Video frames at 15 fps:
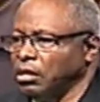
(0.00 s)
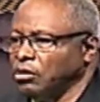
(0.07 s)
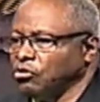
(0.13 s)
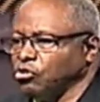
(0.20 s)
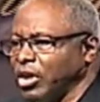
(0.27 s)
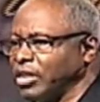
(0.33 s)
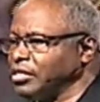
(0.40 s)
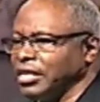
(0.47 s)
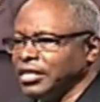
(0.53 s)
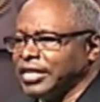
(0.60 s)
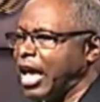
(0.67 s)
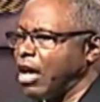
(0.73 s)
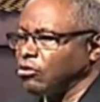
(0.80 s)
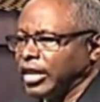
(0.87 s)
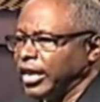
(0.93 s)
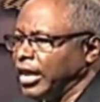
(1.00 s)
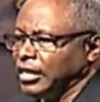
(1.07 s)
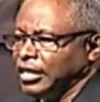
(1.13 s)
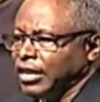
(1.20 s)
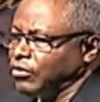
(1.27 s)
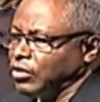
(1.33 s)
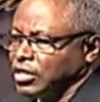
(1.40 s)
Trust and doubt can't
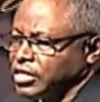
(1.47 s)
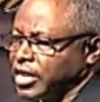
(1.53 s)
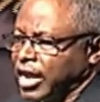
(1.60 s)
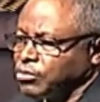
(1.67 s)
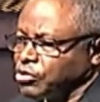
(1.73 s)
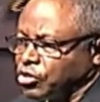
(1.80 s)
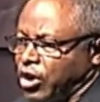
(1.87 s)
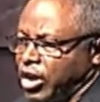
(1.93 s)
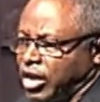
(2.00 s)
live in the same street.